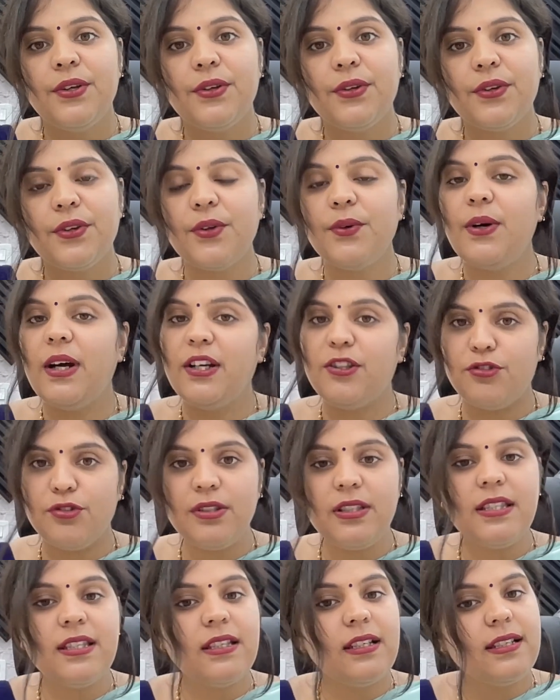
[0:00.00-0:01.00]
So I
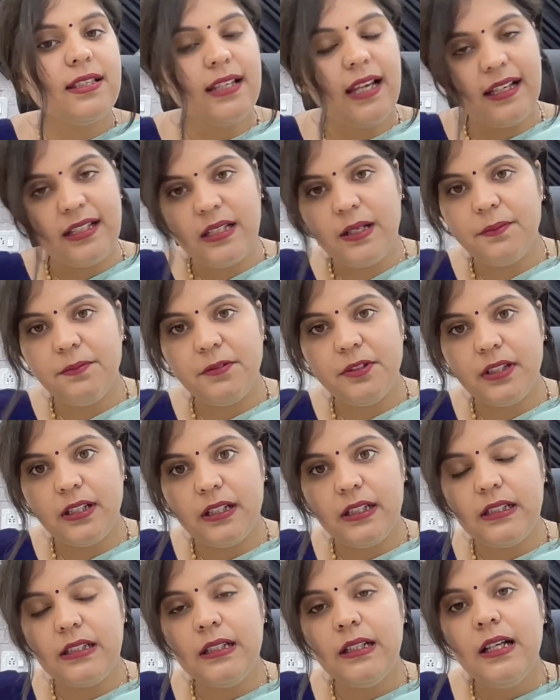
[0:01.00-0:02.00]
just signed up for
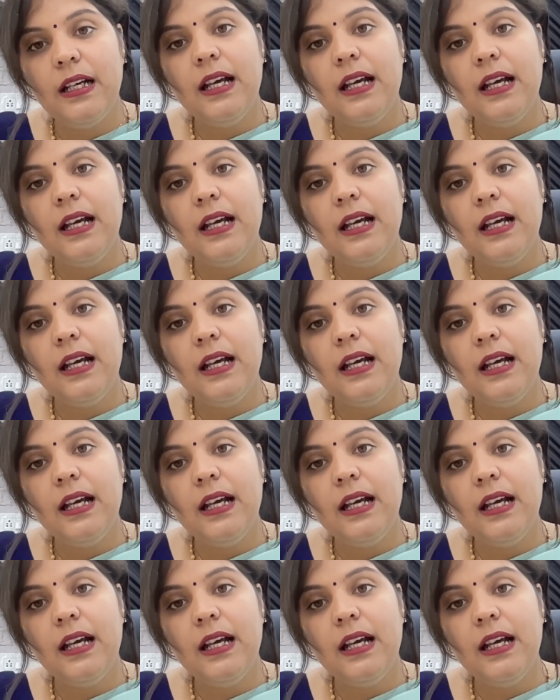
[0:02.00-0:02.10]
that.